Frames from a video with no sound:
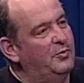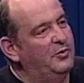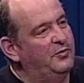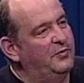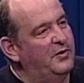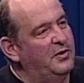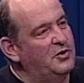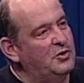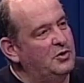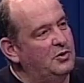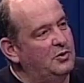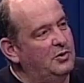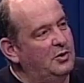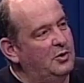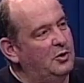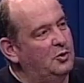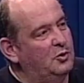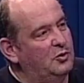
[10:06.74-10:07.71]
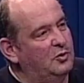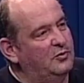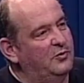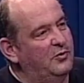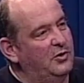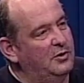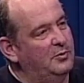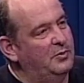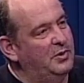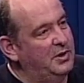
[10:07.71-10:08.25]
professional in order to
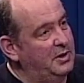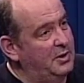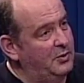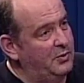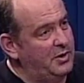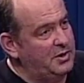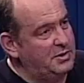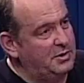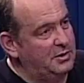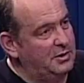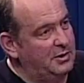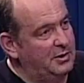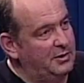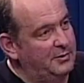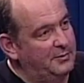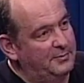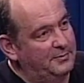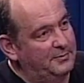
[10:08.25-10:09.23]
avoid being arrested there.